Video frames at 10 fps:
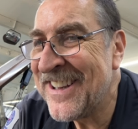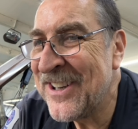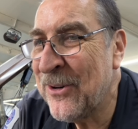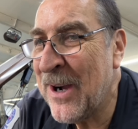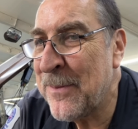
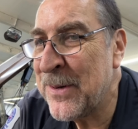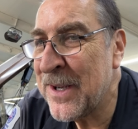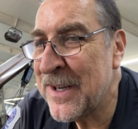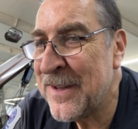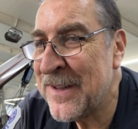no output.
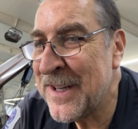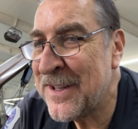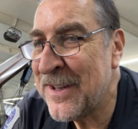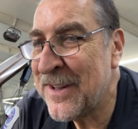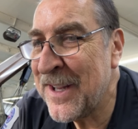Let's
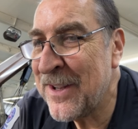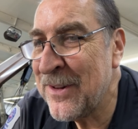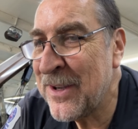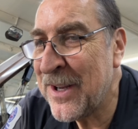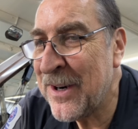just take a
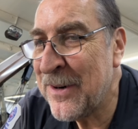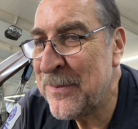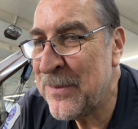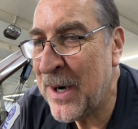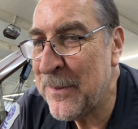look at our
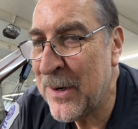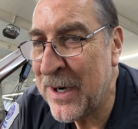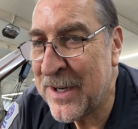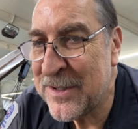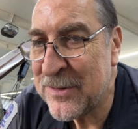primary
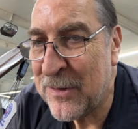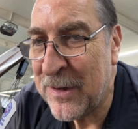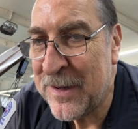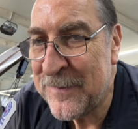control.